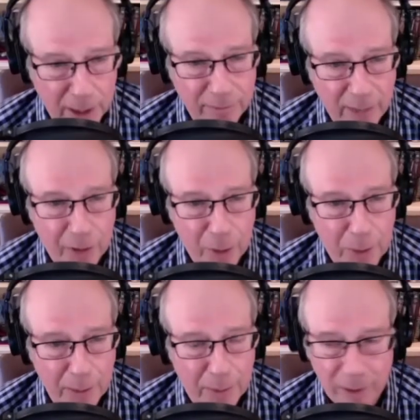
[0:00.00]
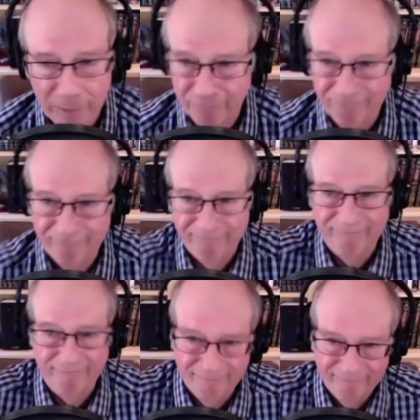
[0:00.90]
other people
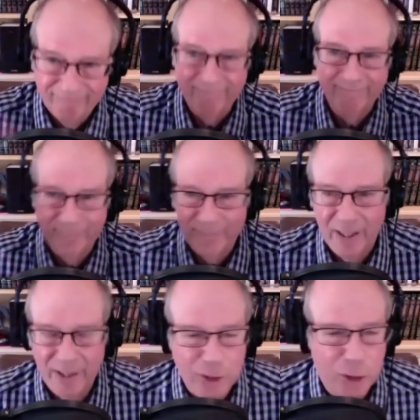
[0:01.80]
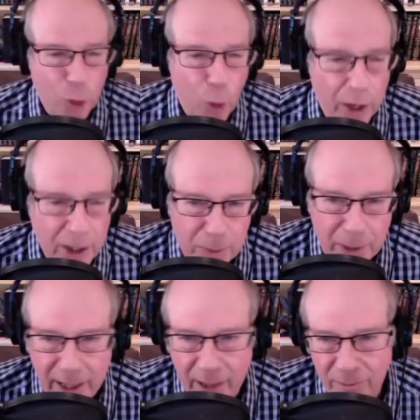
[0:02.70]
the stories
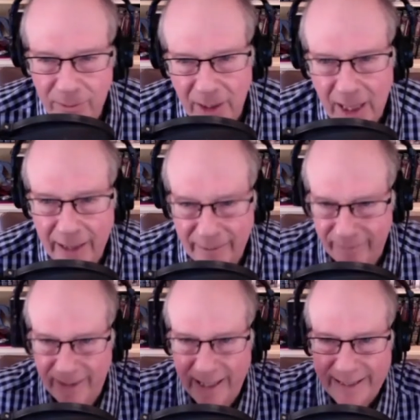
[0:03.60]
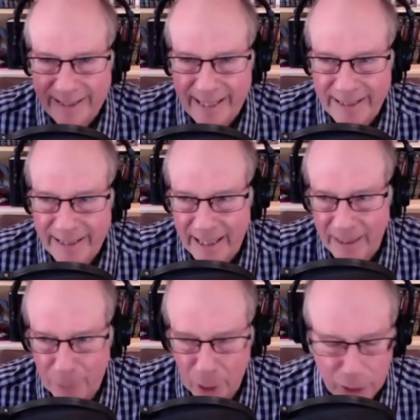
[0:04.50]
become like these things on the
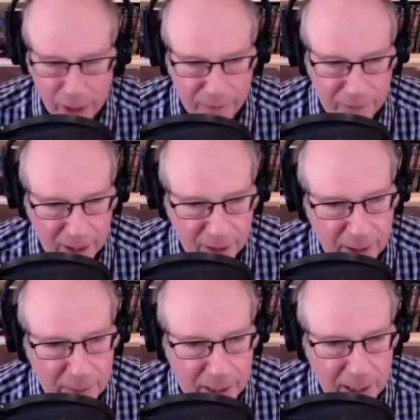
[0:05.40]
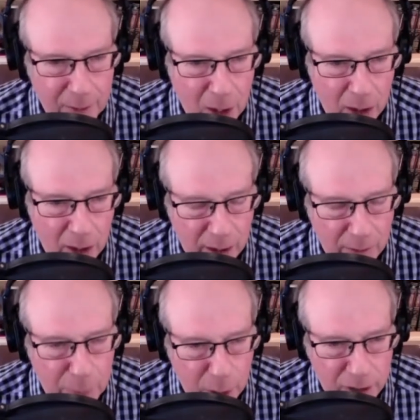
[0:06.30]
bookshelf. You know, they become our little
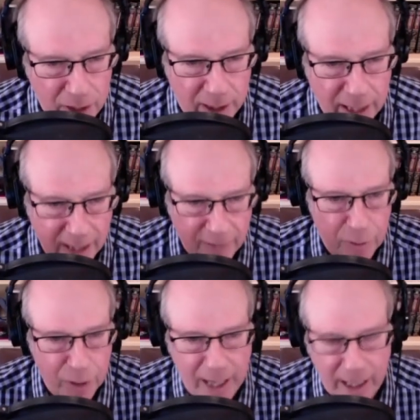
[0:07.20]
books that kind of protect